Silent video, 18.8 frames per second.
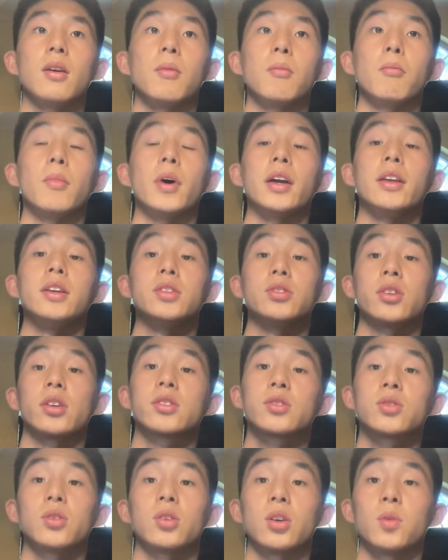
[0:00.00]
my district
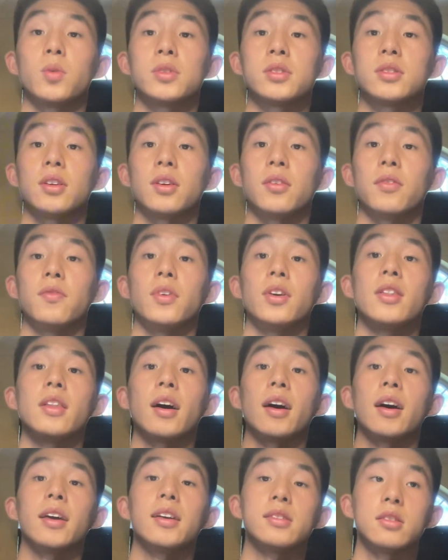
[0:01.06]
score was the fifth
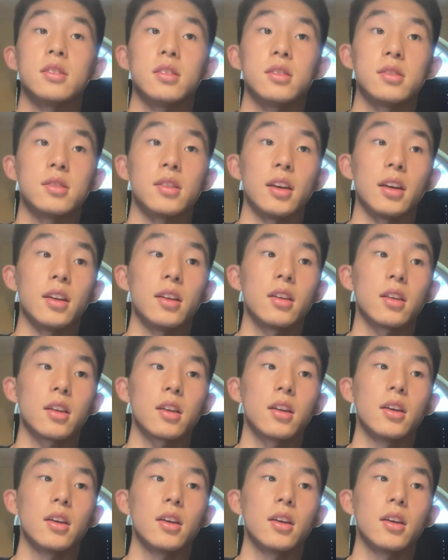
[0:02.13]
highest in the state